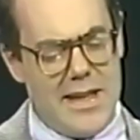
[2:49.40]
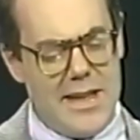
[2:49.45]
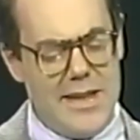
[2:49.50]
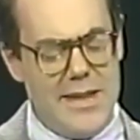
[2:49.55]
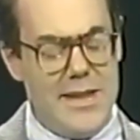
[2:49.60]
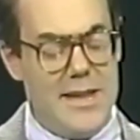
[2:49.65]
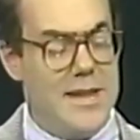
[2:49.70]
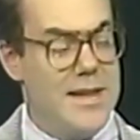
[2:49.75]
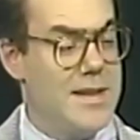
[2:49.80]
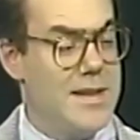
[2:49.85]

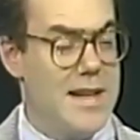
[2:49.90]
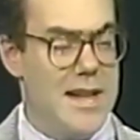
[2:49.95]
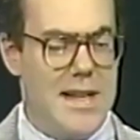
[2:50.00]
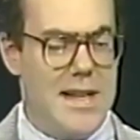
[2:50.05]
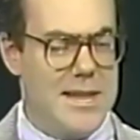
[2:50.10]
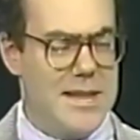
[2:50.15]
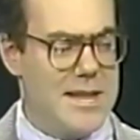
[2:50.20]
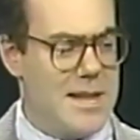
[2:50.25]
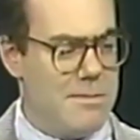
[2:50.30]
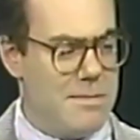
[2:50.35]
On the other
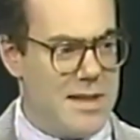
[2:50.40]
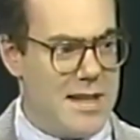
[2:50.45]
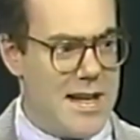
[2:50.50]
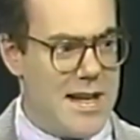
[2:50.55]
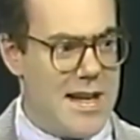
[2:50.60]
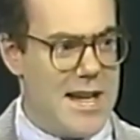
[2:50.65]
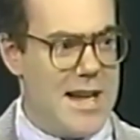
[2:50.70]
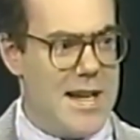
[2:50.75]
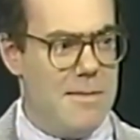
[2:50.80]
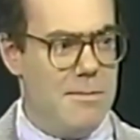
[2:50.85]
hand,
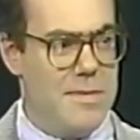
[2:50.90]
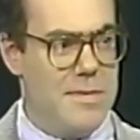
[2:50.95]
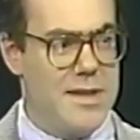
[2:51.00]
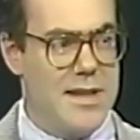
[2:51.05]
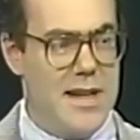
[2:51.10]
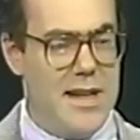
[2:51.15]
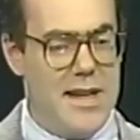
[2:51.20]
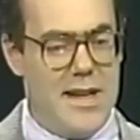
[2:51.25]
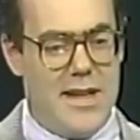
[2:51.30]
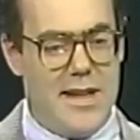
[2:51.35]
sometimes
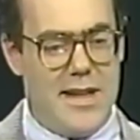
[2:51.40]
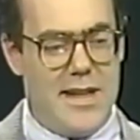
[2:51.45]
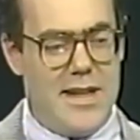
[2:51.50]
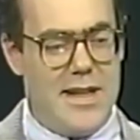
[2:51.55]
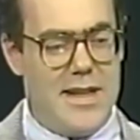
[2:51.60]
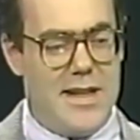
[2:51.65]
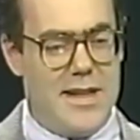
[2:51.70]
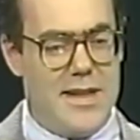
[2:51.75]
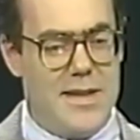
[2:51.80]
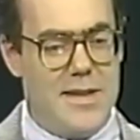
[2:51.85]

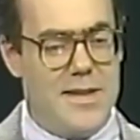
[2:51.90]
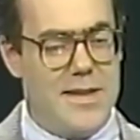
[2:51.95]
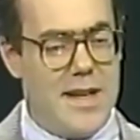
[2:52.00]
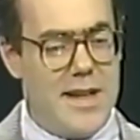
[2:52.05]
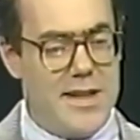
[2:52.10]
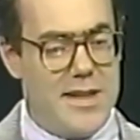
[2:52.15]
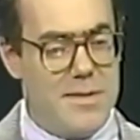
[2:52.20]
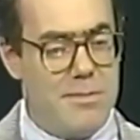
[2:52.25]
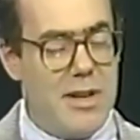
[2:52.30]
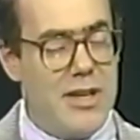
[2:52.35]
there's
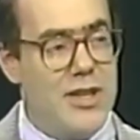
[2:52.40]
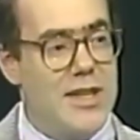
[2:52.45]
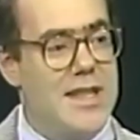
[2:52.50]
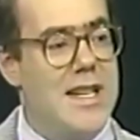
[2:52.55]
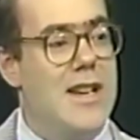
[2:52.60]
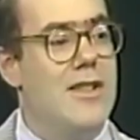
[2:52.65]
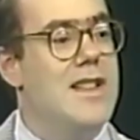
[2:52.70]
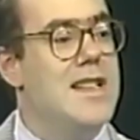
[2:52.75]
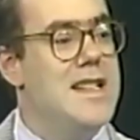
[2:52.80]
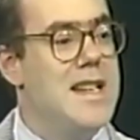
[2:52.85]
not as much
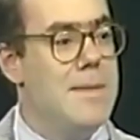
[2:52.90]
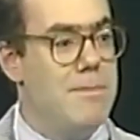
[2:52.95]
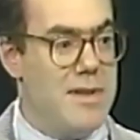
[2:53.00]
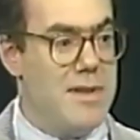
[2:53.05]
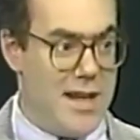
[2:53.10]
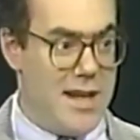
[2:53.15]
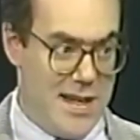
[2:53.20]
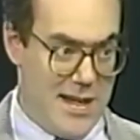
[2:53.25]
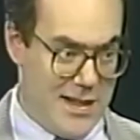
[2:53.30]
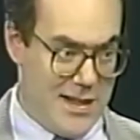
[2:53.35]

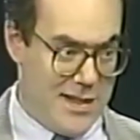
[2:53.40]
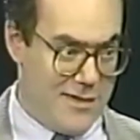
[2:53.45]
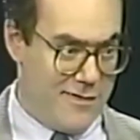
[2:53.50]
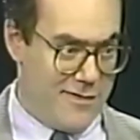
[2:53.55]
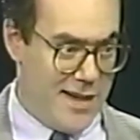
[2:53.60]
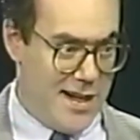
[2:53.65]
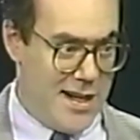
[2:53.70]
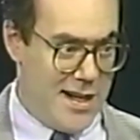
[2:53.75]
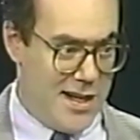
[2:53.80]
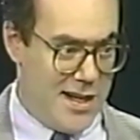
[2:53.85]
serendipity
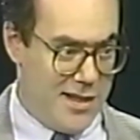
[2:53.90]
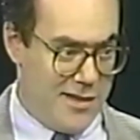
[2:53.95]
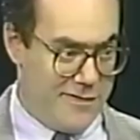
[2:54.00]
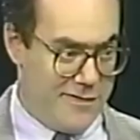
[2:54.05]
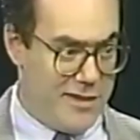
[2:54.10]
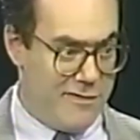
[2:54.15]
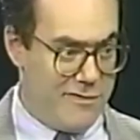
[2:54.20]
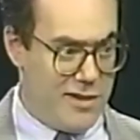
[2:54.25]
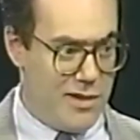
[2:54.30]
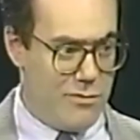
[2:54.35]

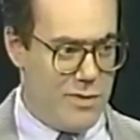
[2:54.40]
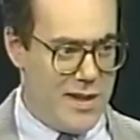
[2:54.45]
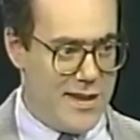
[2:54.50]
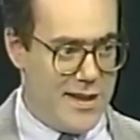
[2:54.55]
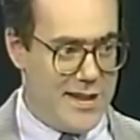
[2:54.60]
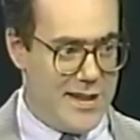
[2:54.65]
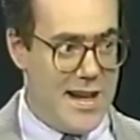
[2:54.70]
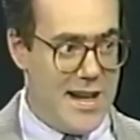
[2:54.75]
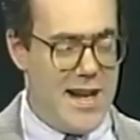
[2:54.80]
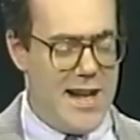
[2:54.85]
involved if you're with
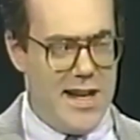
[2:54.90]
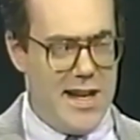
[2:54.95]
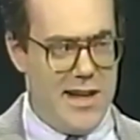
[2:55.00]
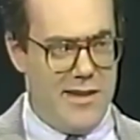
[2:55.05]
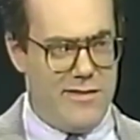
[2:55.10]
a guide.